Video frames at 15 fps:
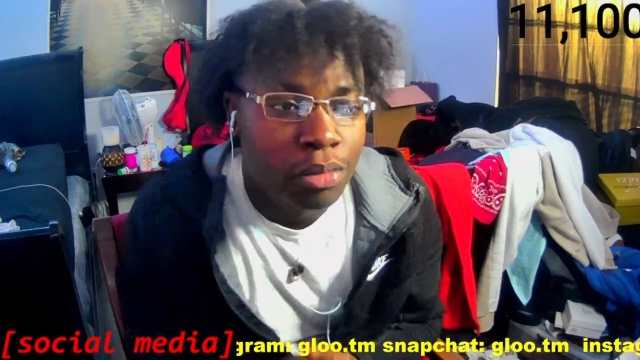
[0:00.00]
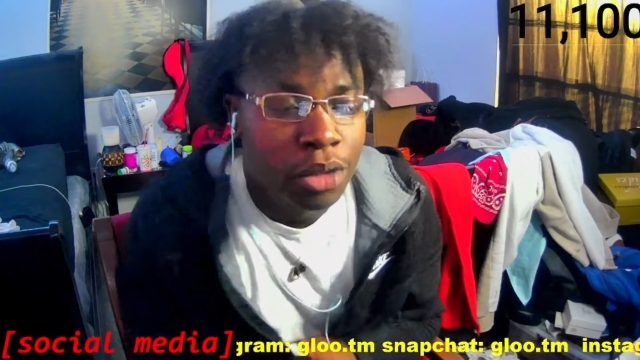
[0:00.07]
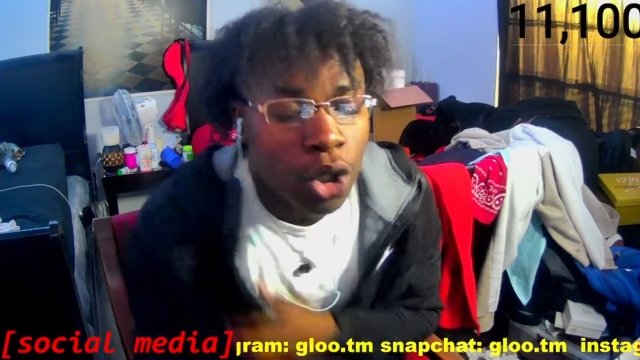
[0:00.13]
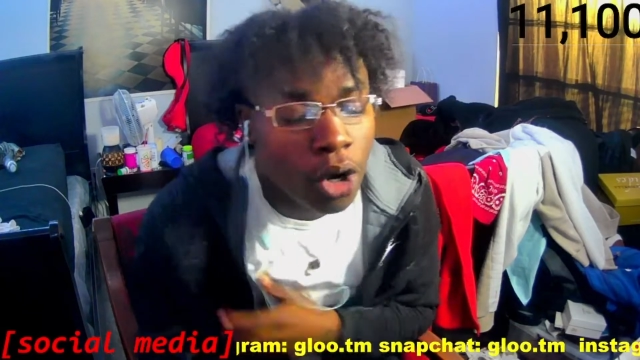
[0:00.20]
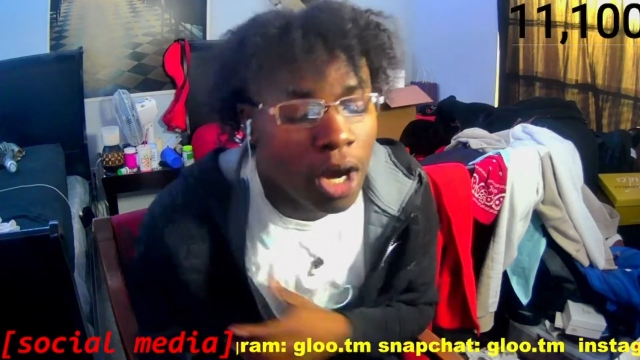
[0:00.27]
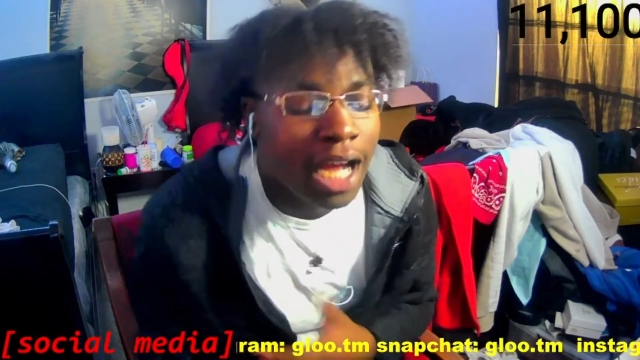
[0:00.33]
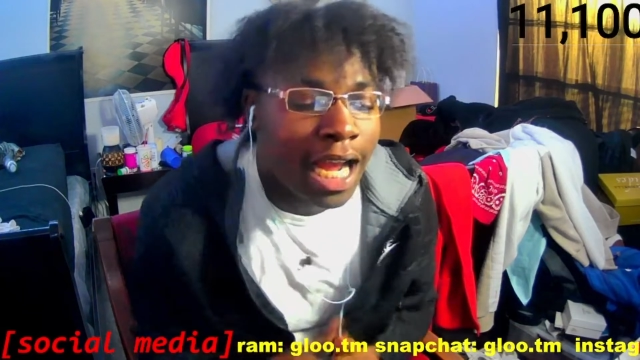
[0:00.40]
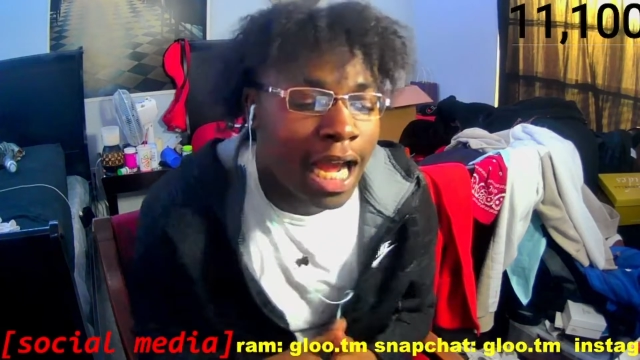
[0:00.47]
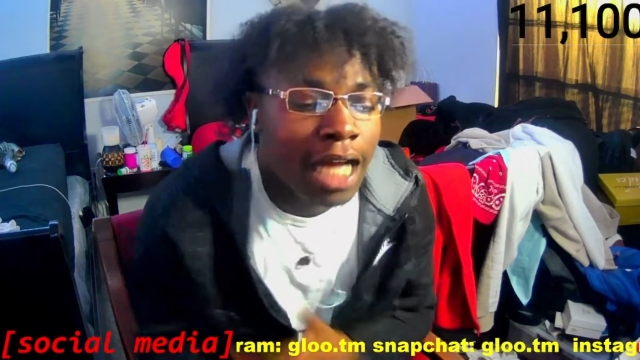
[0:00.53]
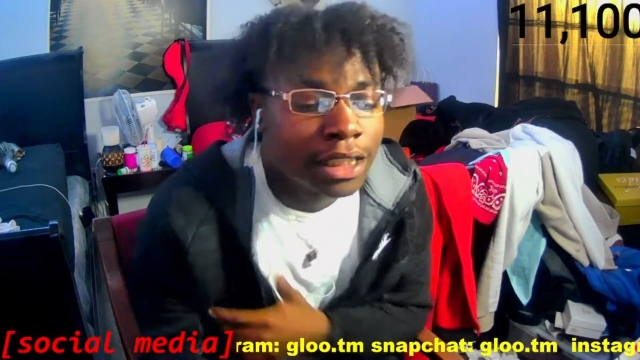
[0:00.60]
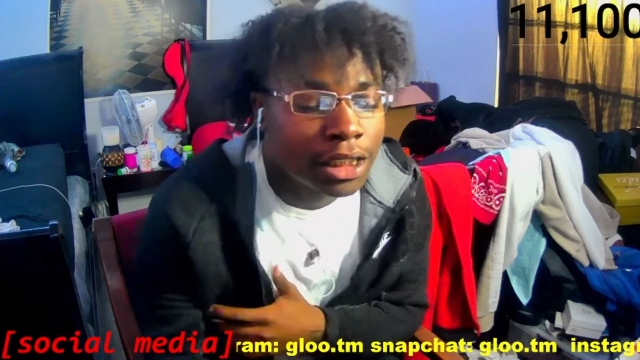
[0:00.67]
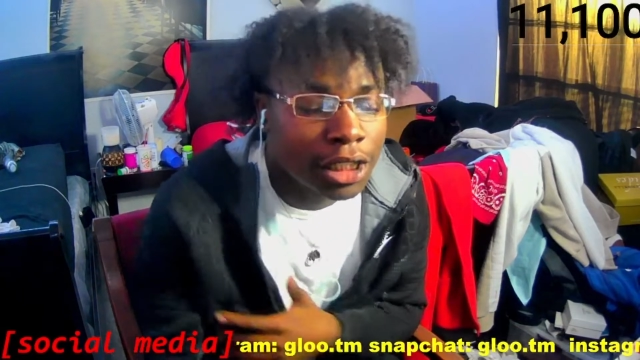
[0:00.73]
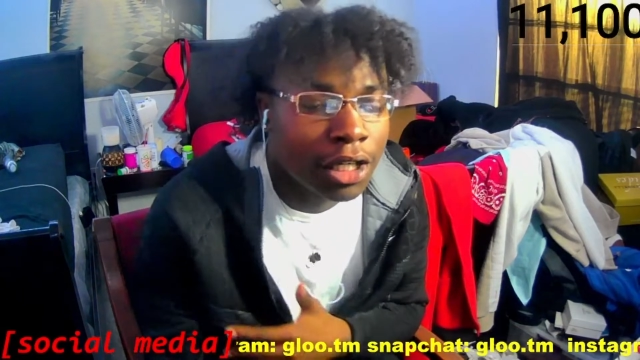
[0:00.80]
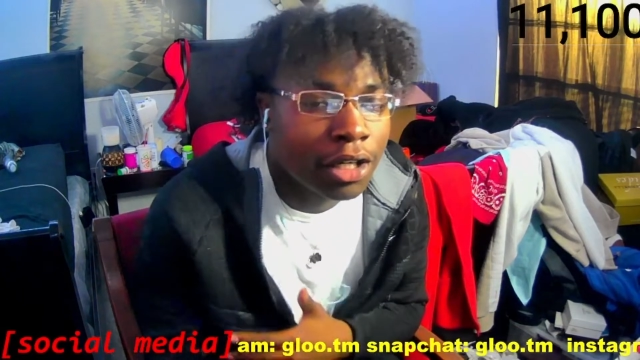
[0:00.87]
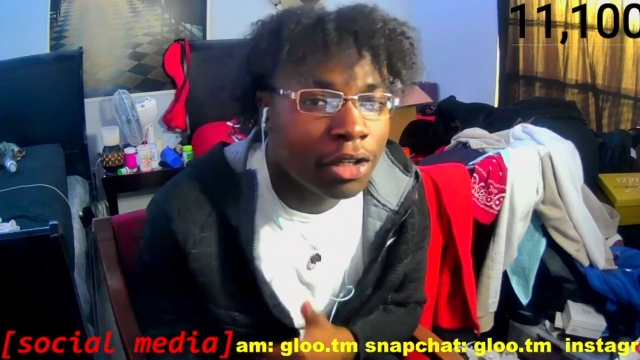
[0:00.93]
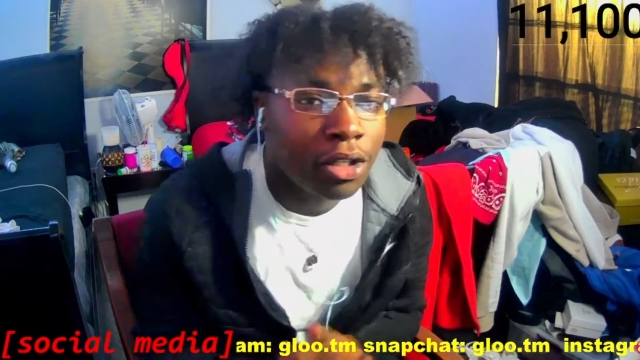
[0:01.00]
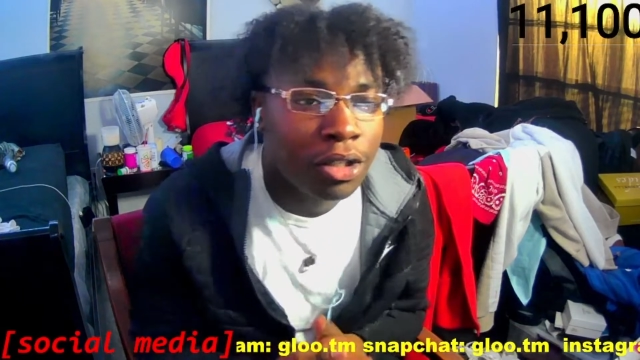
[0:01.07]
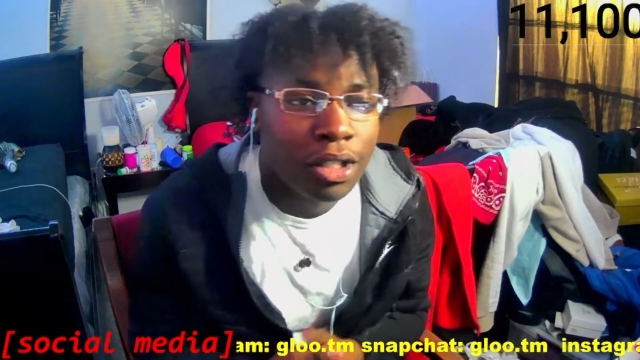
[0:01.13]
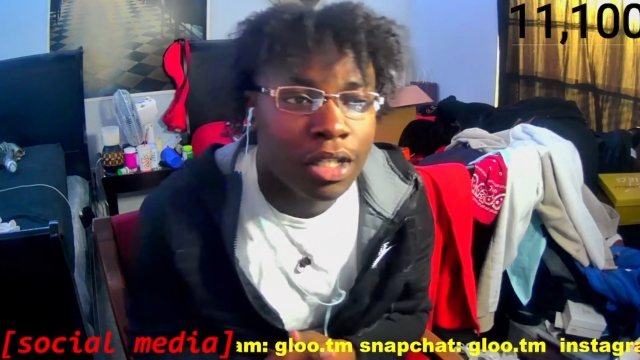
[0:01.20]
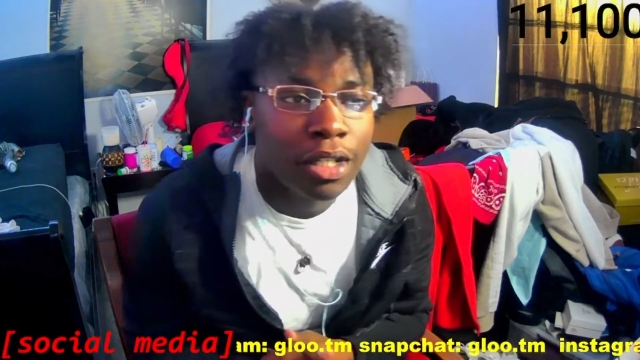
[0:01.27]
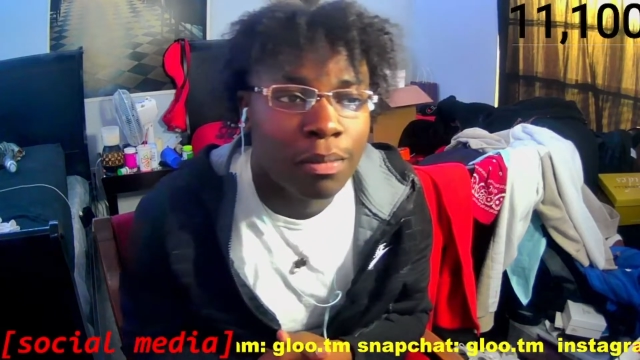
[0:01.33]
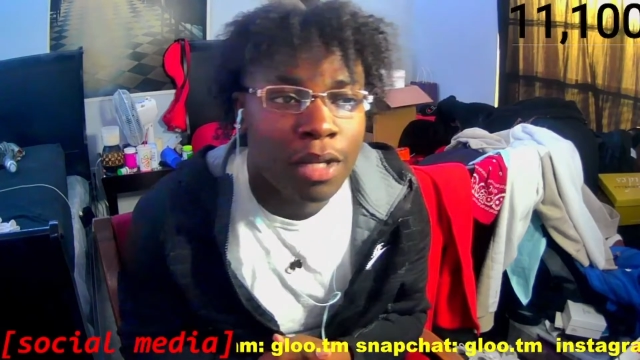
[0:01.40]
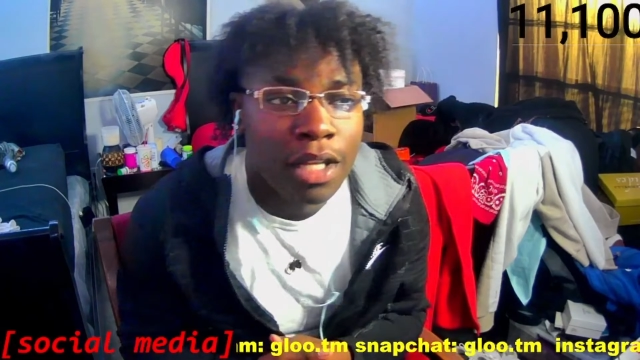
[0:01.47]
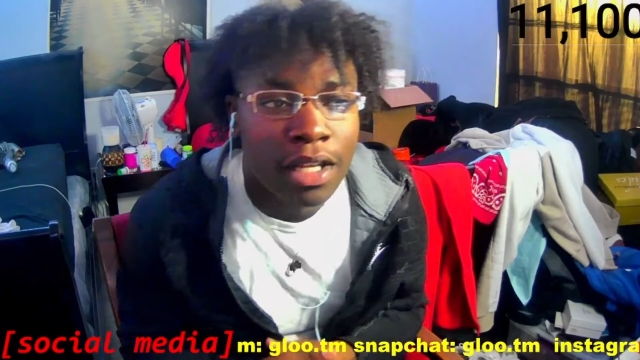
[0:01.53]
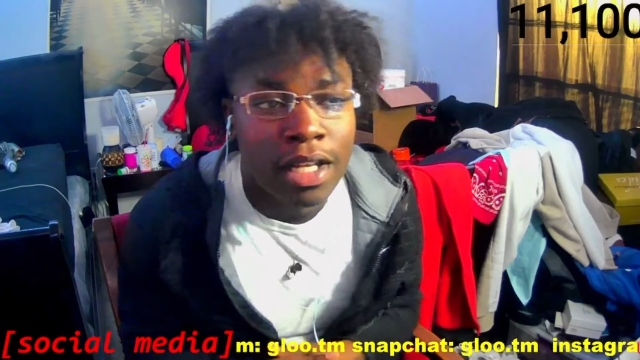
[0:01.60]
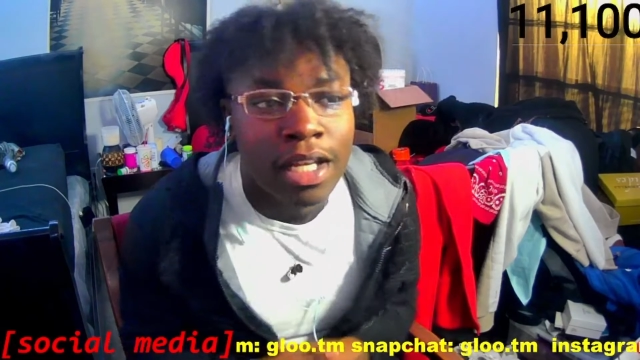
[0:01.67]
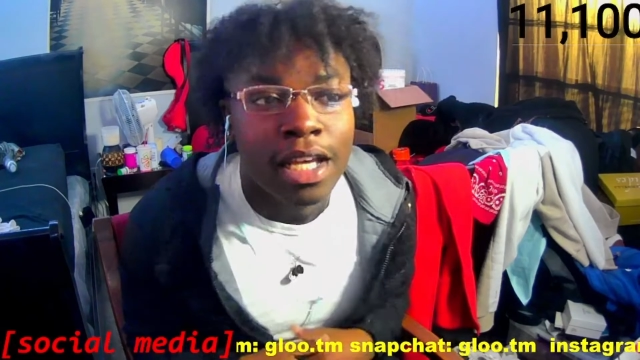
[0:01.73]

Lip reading: so I got y'all. You dig me?